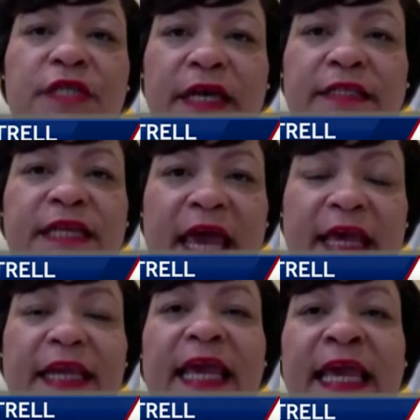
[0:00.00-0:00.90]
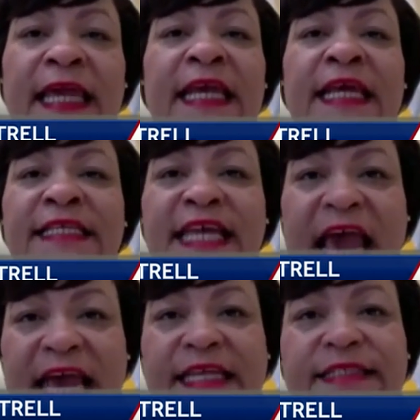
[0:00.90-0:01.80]
dictate any
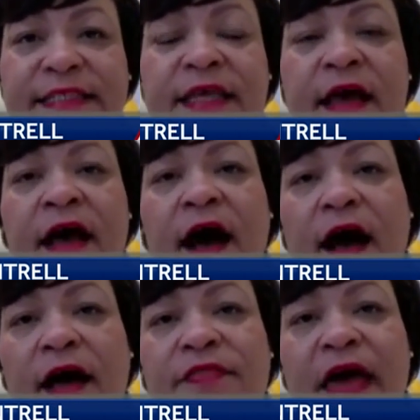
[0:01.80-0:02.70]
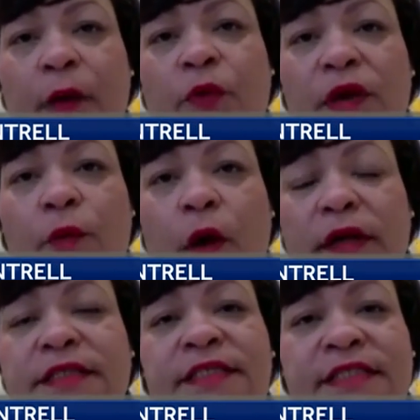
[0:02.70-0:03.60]
dates uh, that we
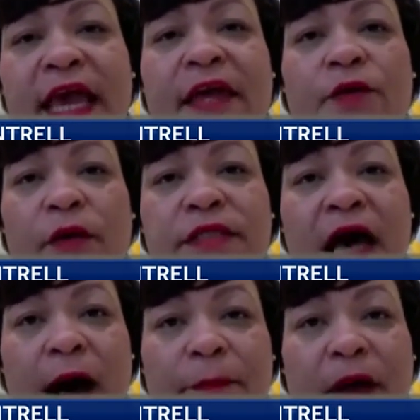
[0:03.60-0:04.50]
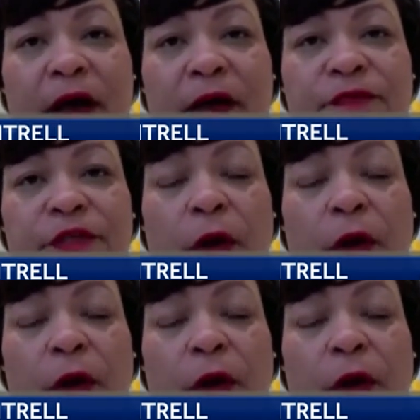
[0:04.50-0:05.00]
want to stand on top of.